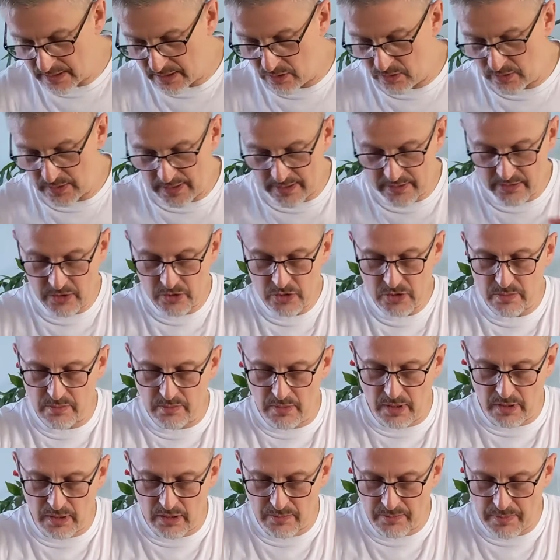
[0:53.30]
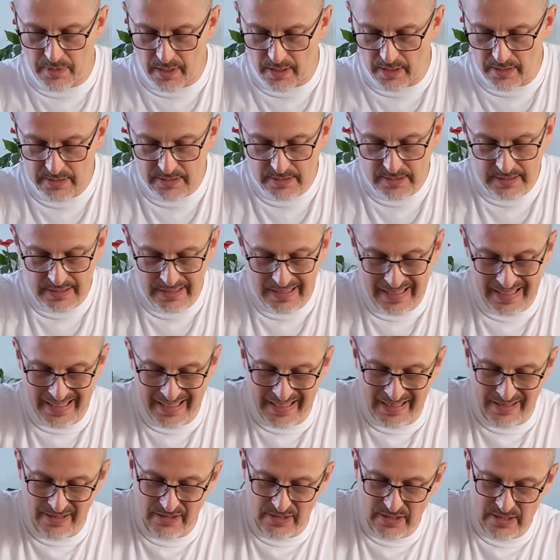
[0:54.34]
there's a smaller box
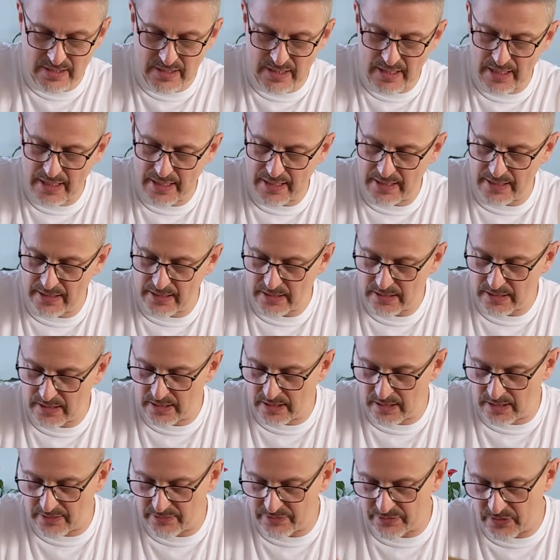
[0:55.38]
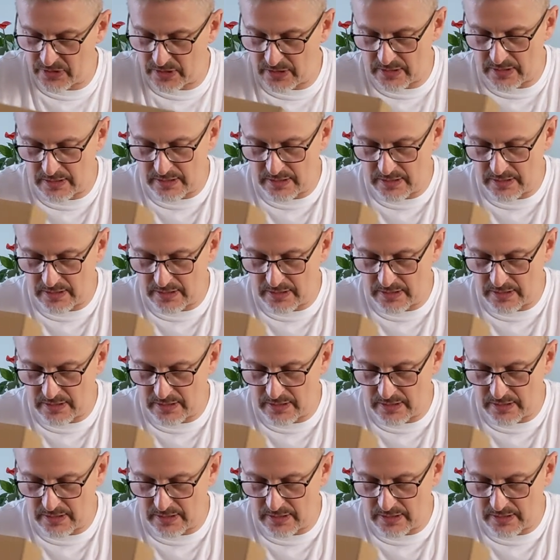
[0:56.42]
inside of the